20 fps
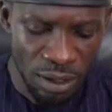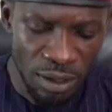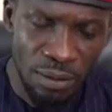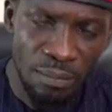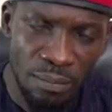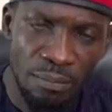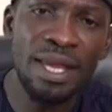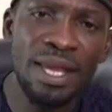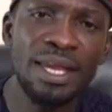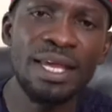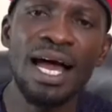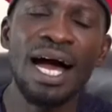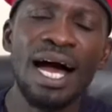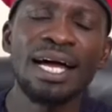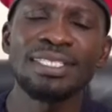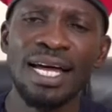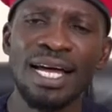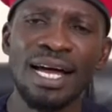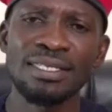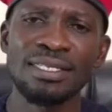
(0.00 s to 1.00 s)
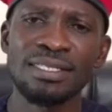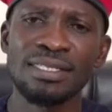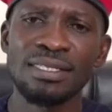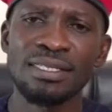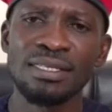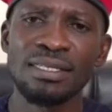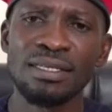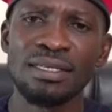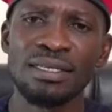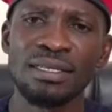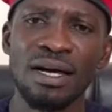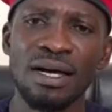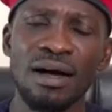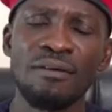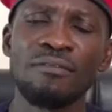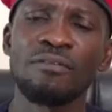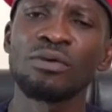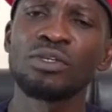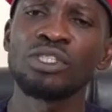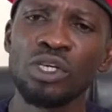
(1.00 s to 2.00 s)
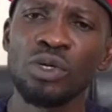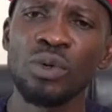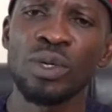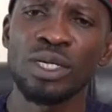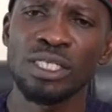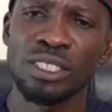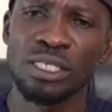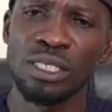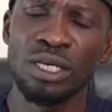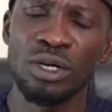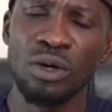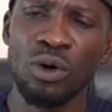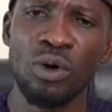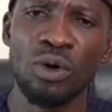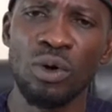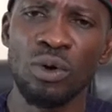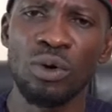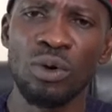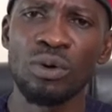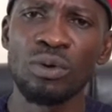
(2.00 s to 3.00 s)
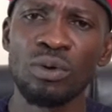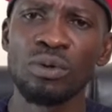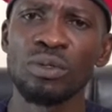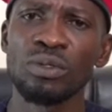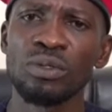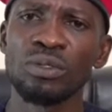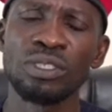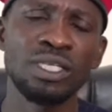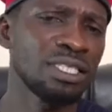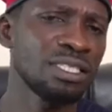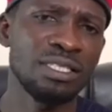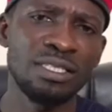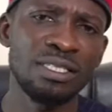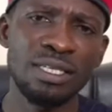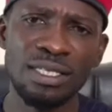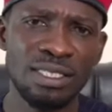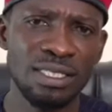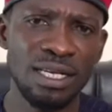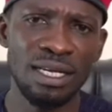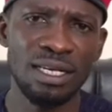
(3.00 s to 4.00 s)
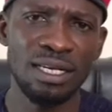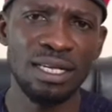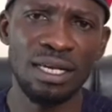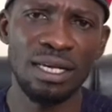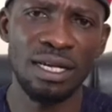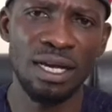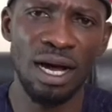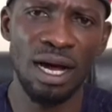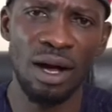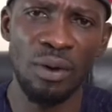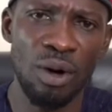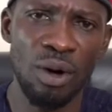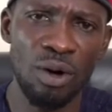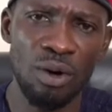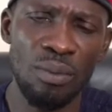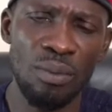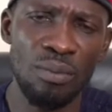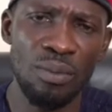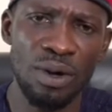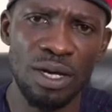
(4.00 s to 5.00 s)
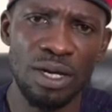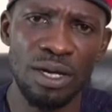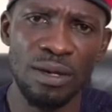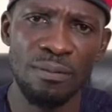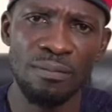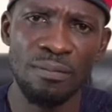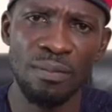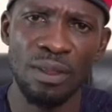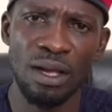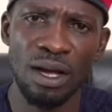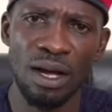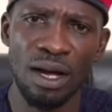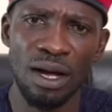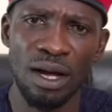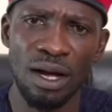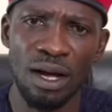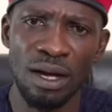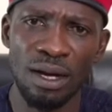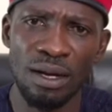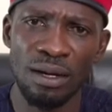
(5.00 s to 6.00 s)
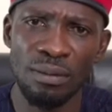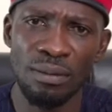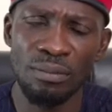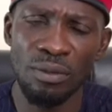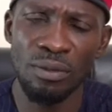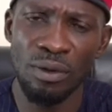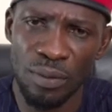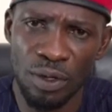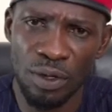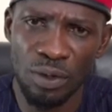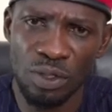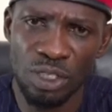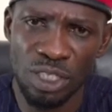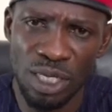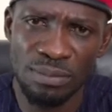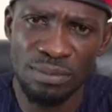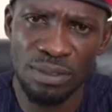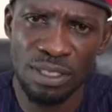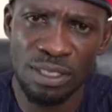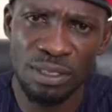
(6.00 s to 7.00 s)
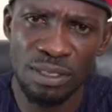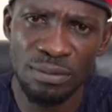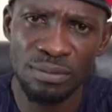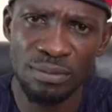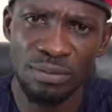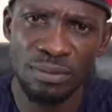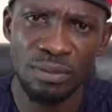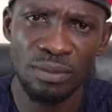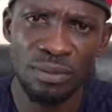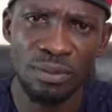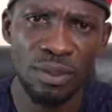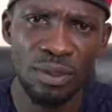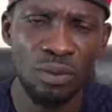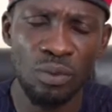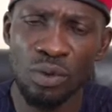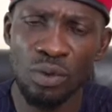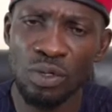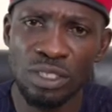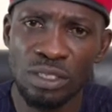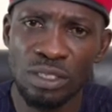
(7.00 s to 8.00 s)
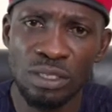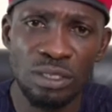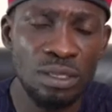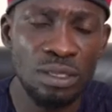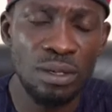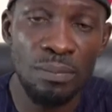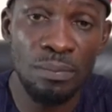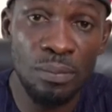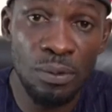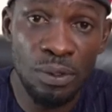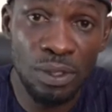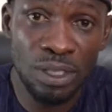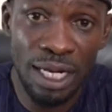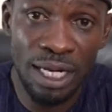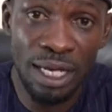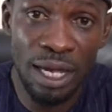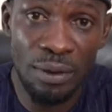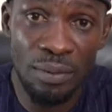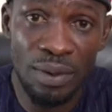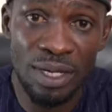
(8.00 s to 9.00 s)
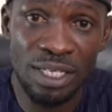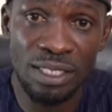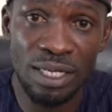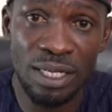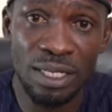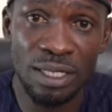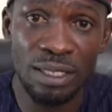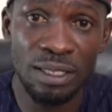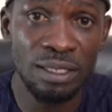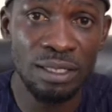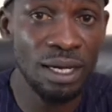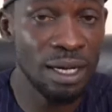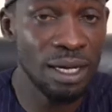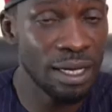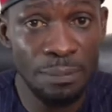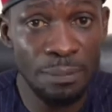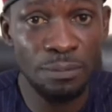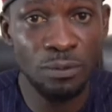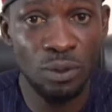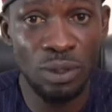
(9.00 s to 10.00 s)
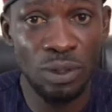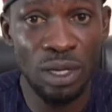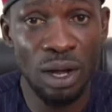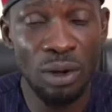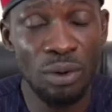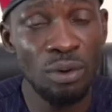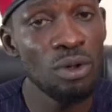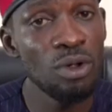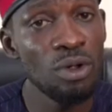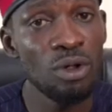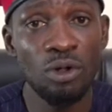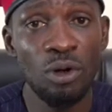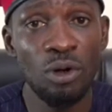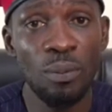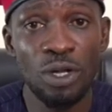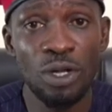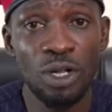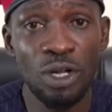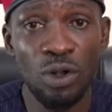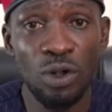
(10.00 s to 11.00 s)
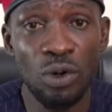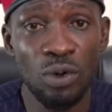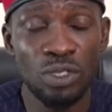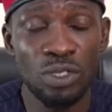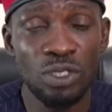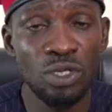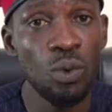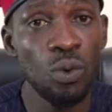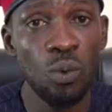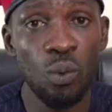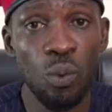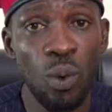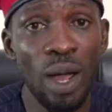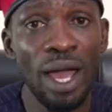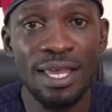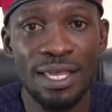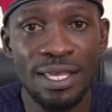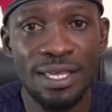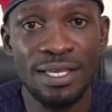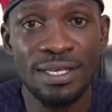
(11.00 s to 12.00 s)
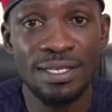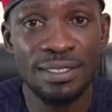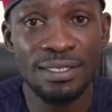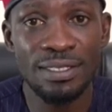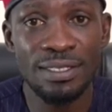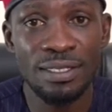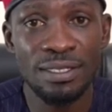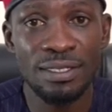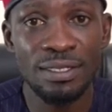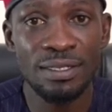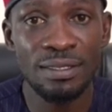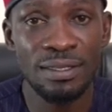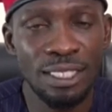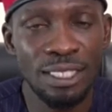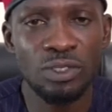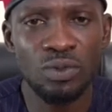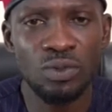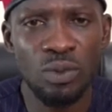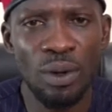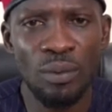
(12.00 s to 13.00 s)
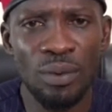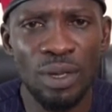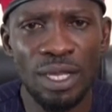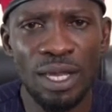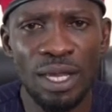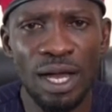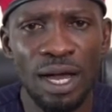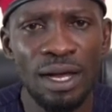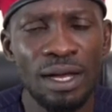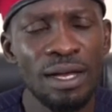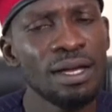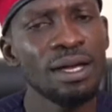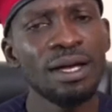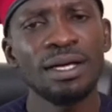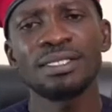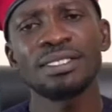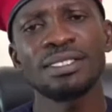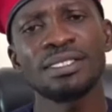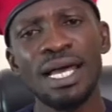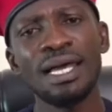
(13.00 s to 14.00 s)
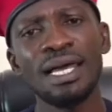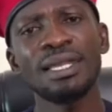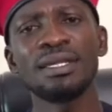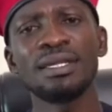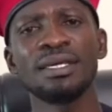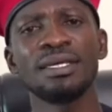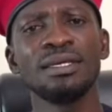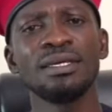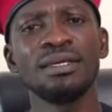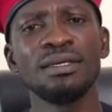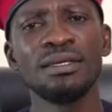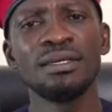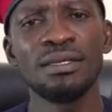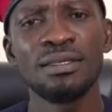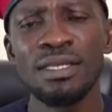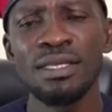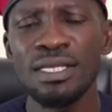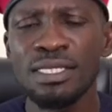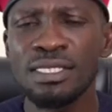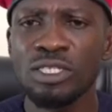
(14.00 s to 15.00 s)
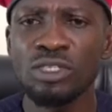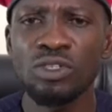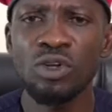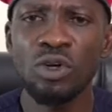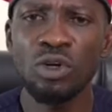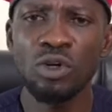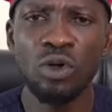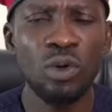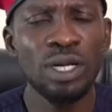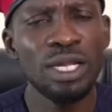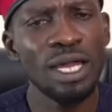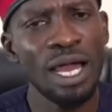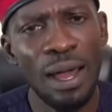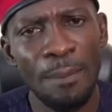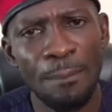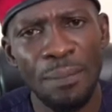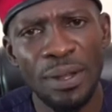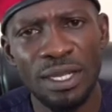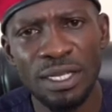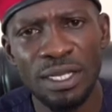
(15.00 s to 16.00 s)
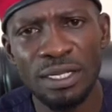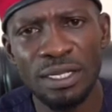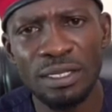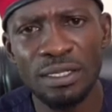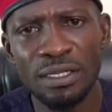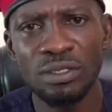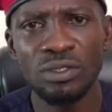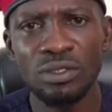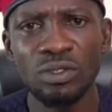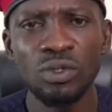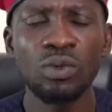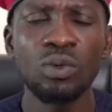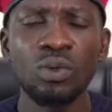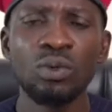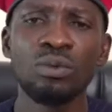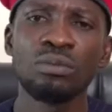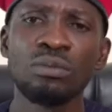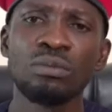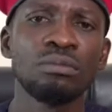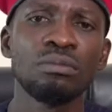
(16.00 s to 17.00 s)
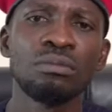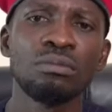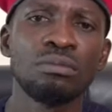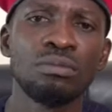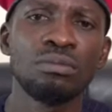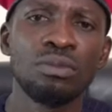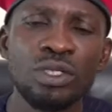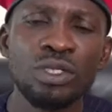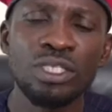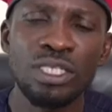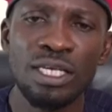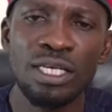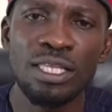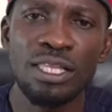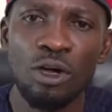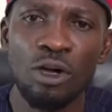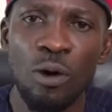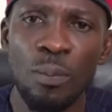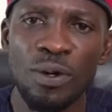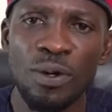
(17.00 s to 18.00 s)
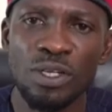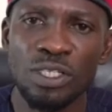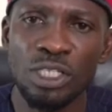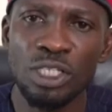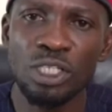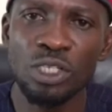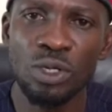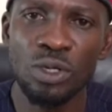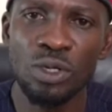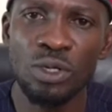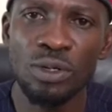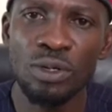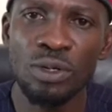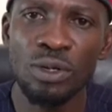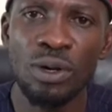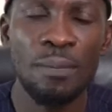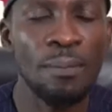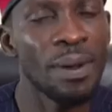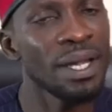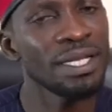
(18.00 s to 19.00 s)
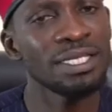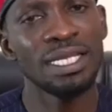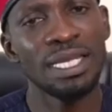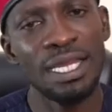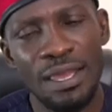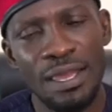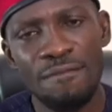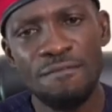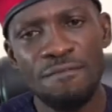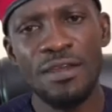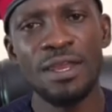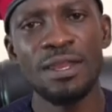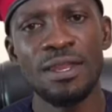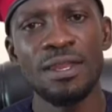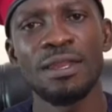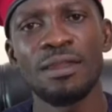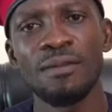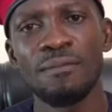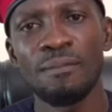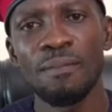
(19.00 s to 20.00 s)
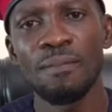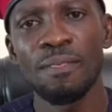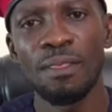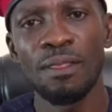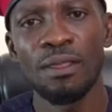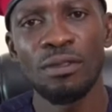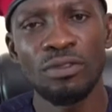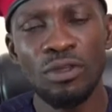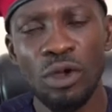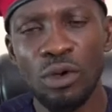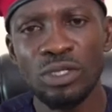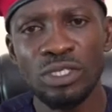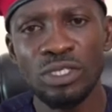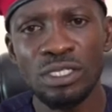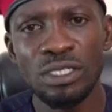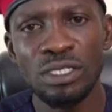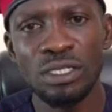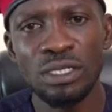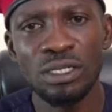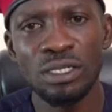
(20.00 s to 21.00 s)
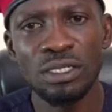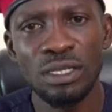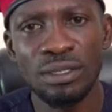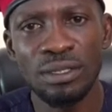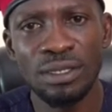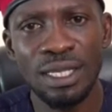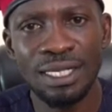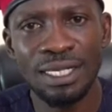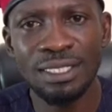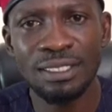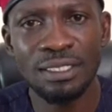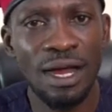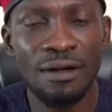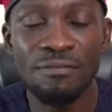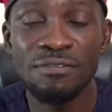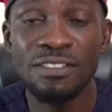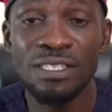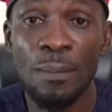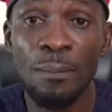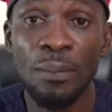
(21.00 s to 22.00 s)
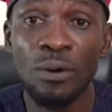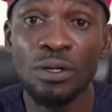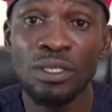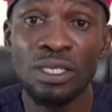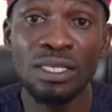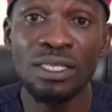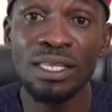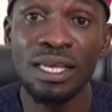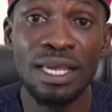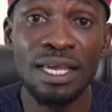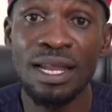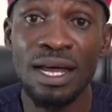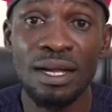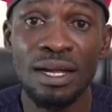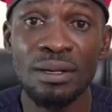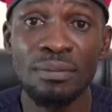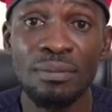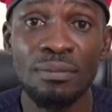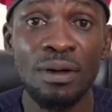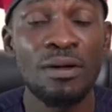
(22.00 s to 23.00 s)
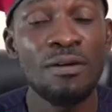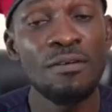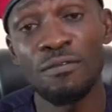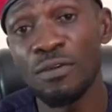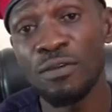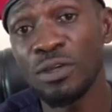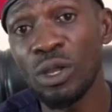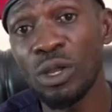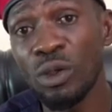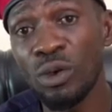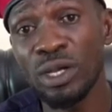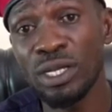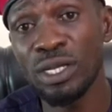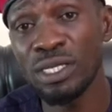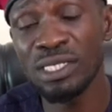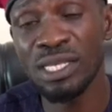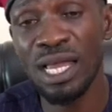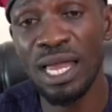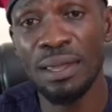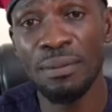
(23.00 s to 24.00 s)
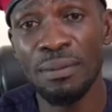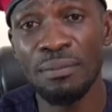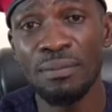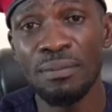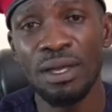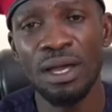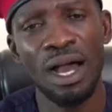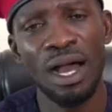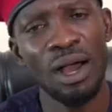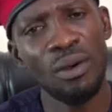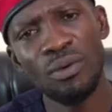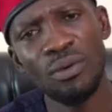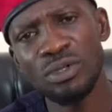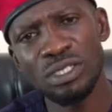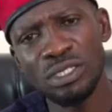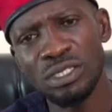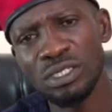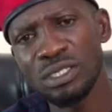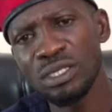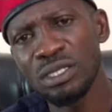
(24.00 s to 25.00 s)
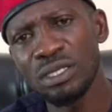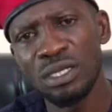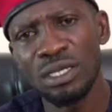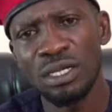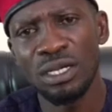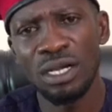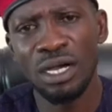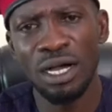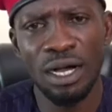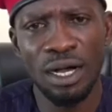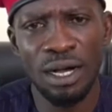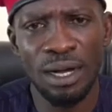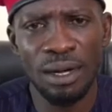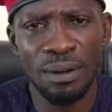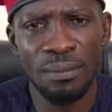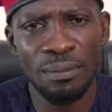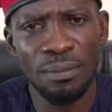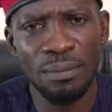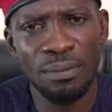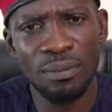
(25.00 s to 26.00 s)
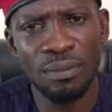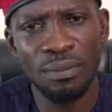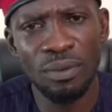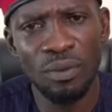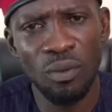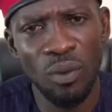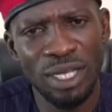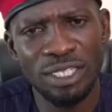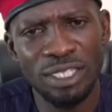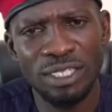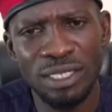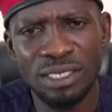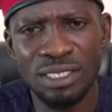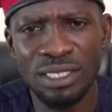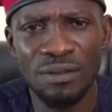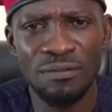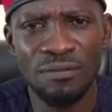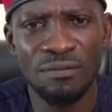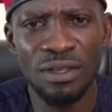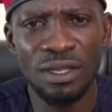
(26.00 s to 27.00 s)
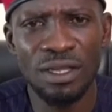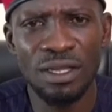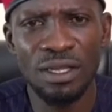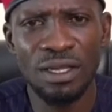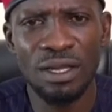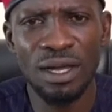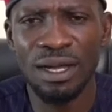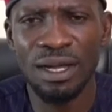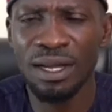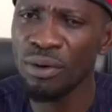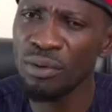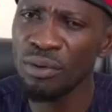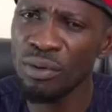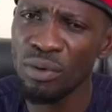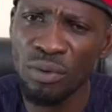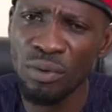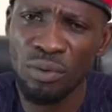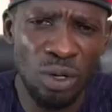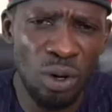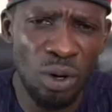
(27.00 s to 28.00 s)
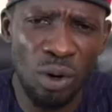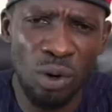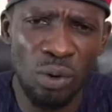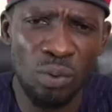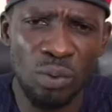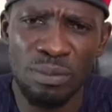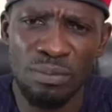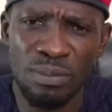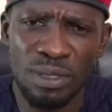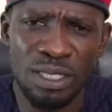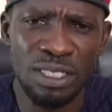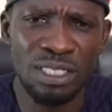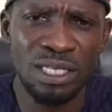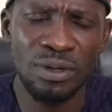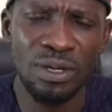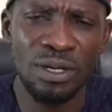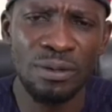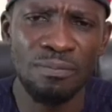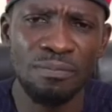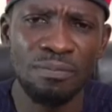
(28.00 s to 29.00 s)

many attacks have continuously gone on just yesterday our comrade uh, mubiru james was brutally arrested and up to now nobody knows where he is that's where we are and sadly this is not only happening to those in the opposition but even those that have supported the NRM for the longest time, I was um, watching TV and I recall with misery